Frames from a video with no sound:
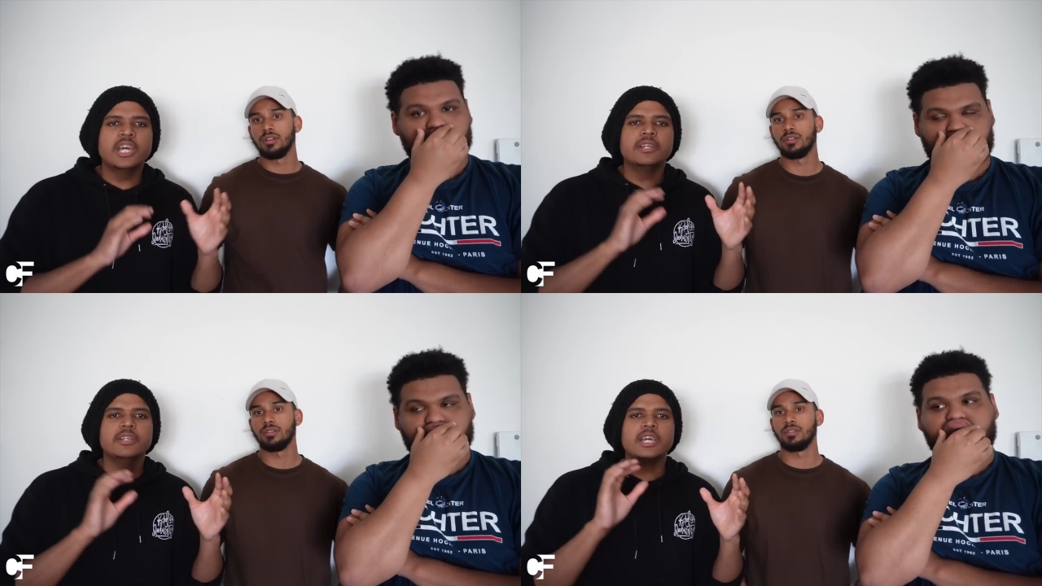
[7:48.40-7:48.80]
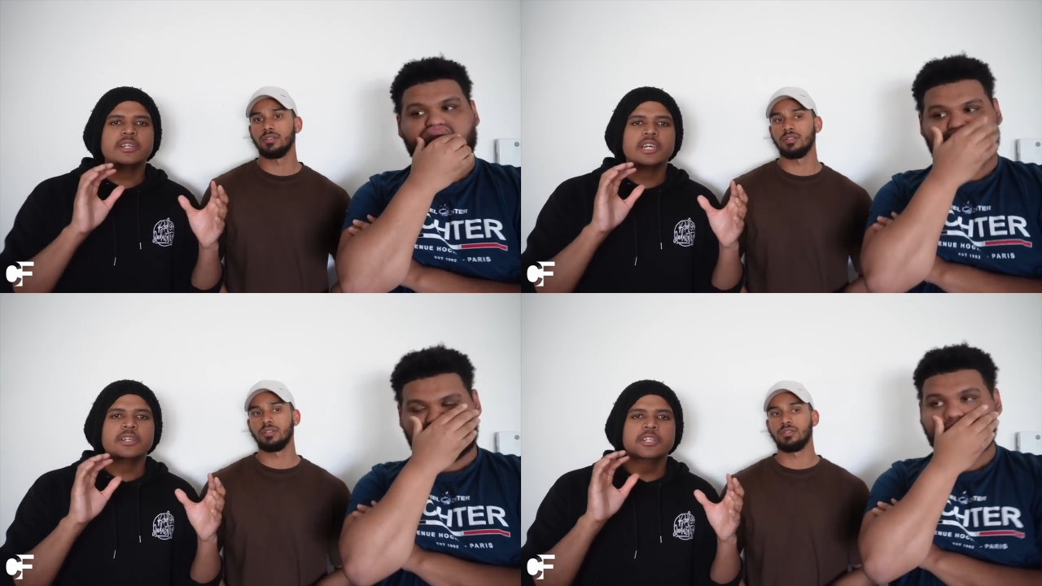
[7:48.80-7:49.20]
Speaker 1: and,
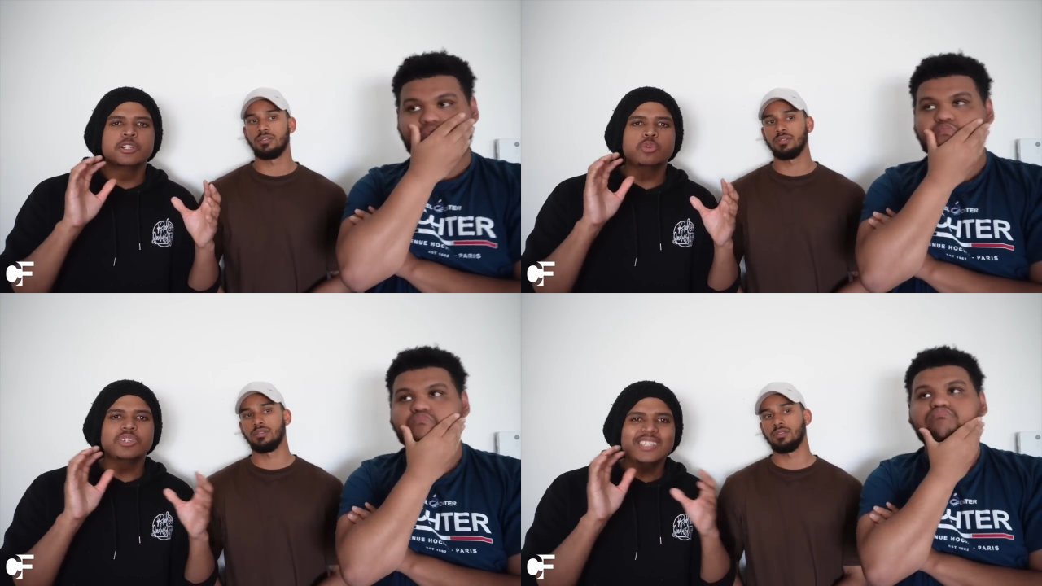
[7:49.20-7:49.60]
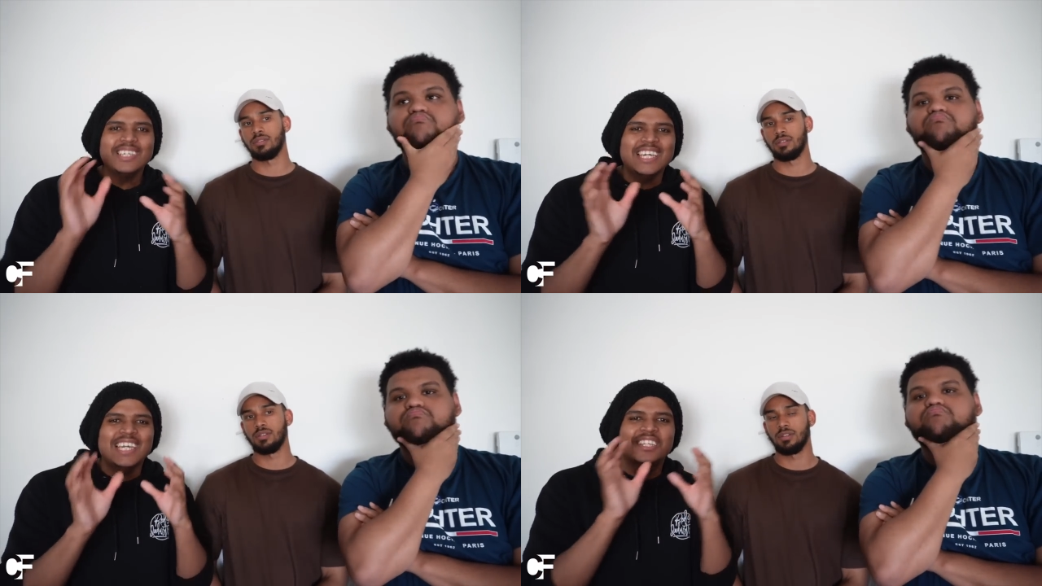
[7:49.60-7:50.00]
and, and you know,
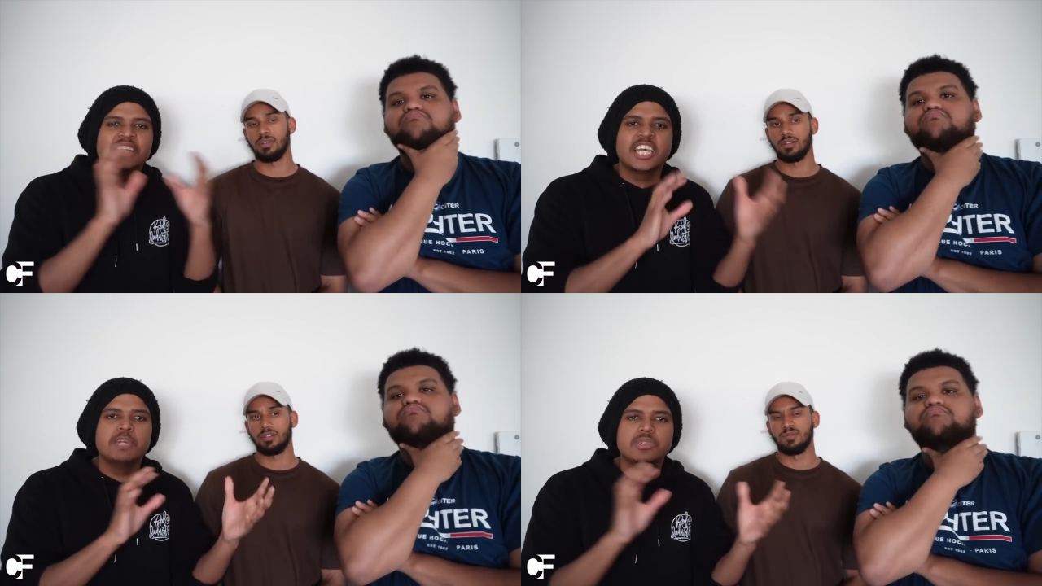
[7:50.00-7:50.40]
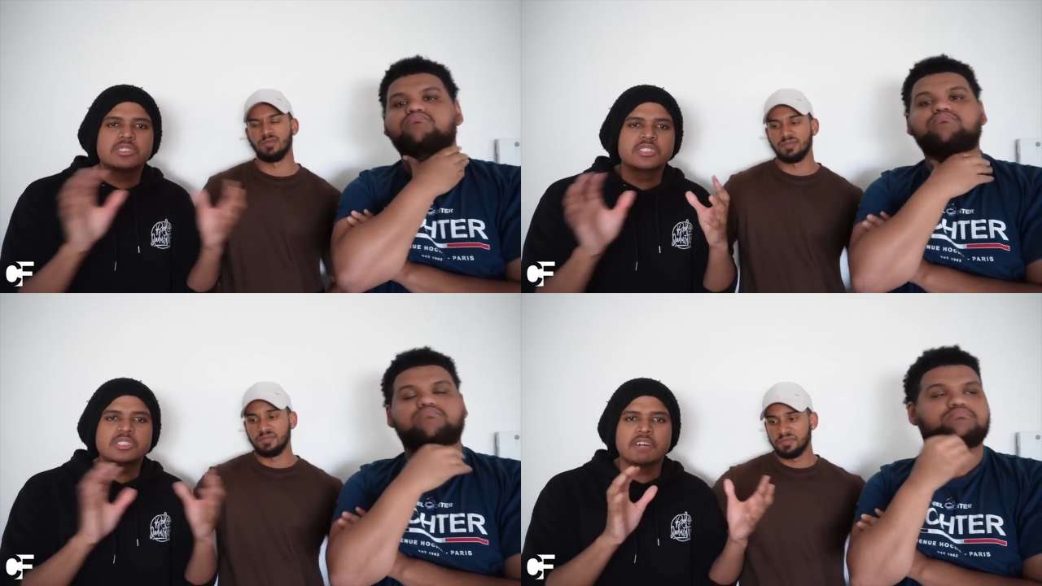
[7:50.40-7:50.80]

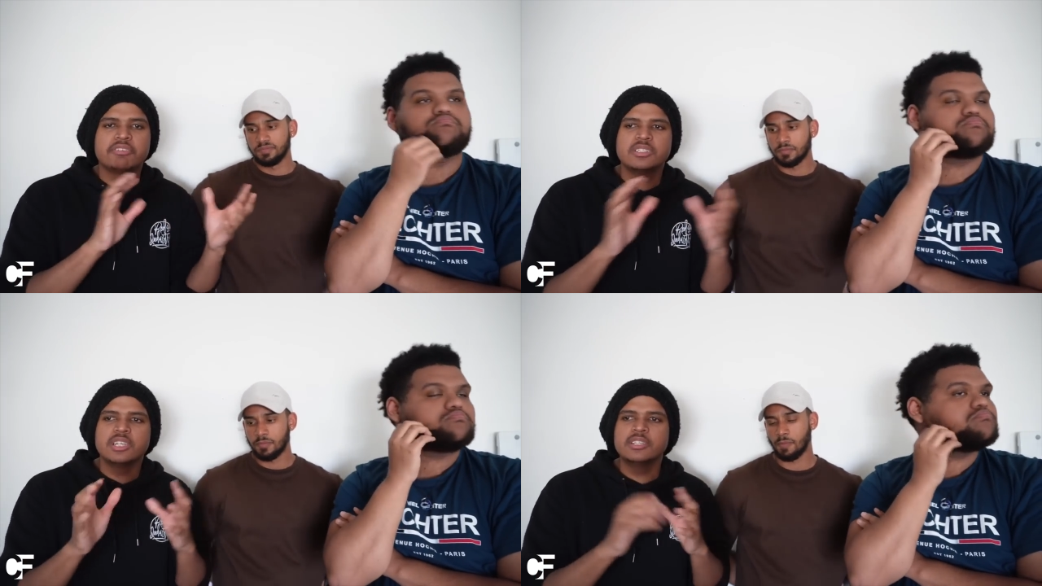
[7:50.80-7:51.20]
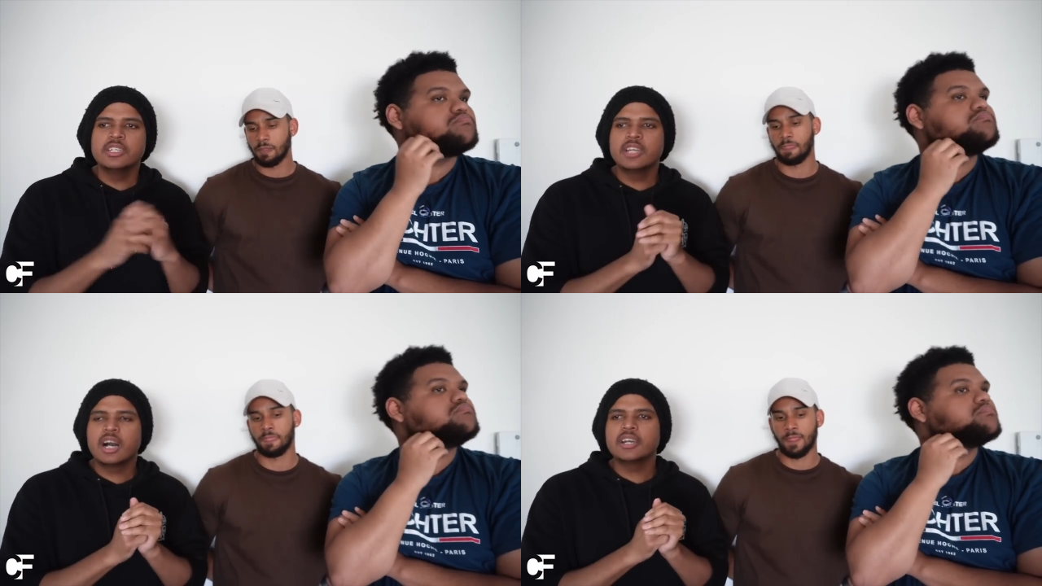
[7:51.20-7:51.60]
entertainment stuff. Mm. And, and,
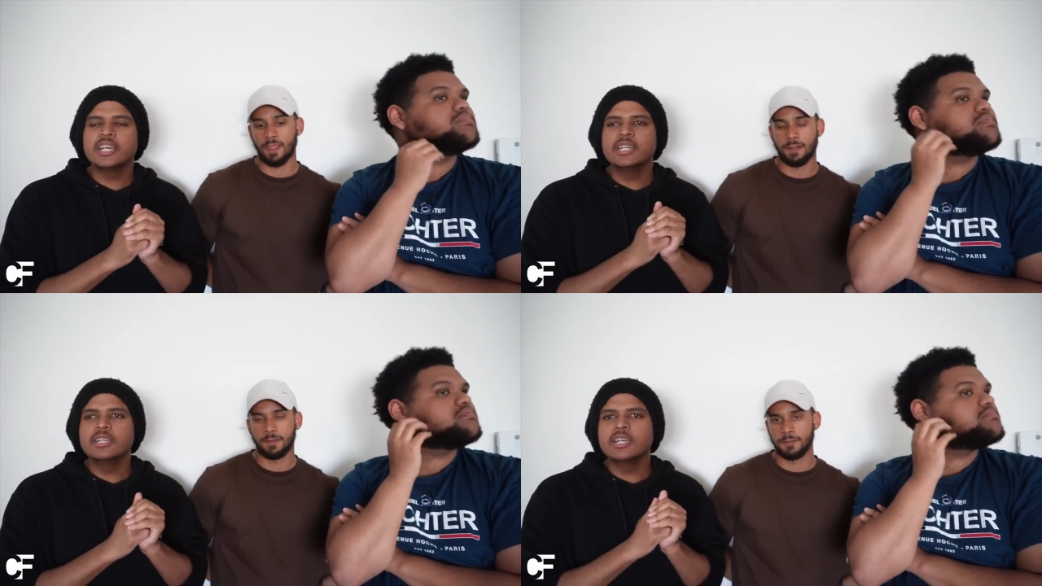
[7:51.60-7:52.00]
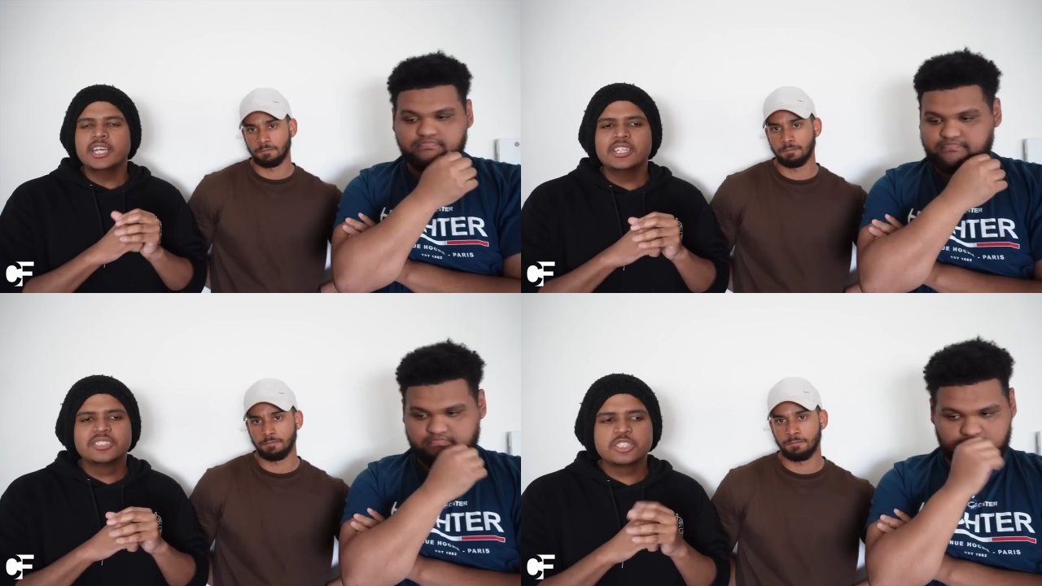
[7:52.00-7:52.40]
yeah, and,
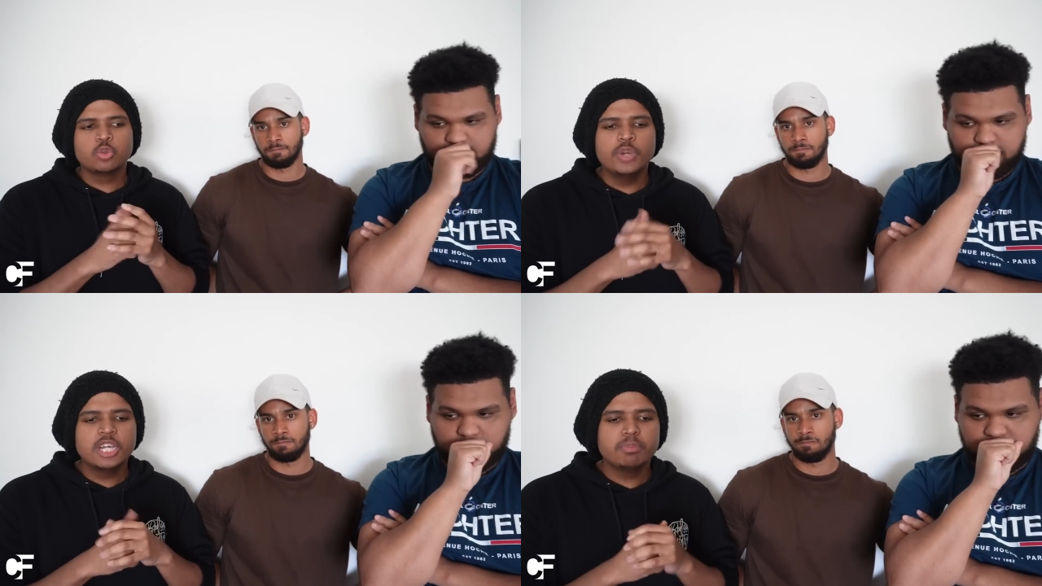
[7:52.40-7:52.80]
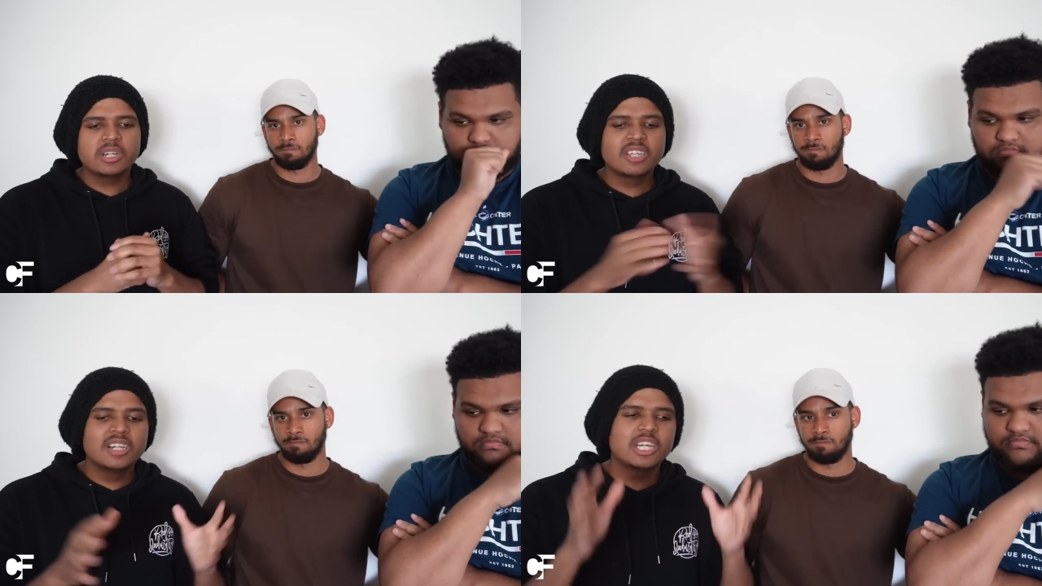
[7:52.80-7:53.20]
and, and it's just weird,
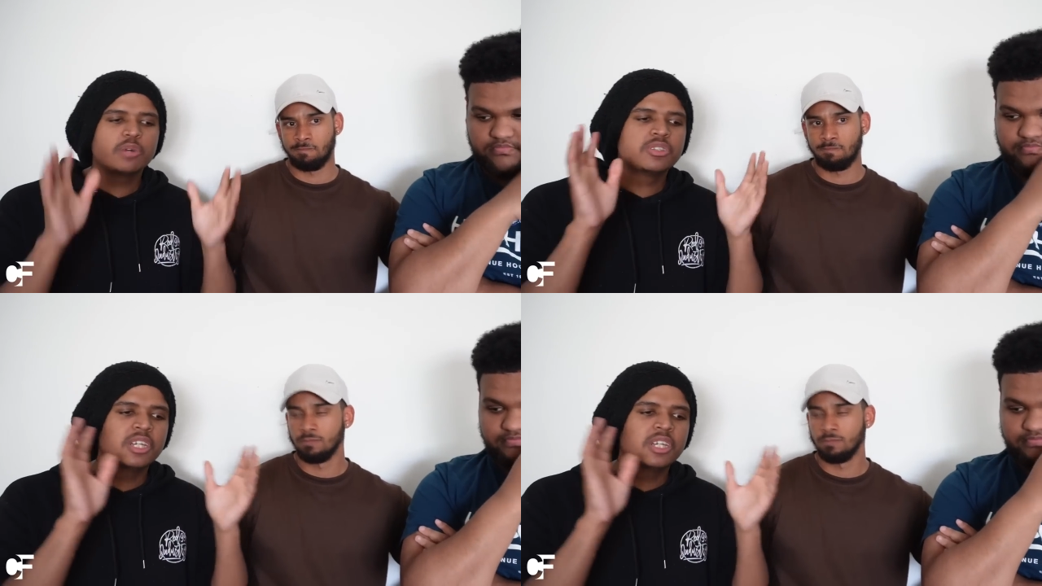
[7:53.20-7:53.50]
man. Turns out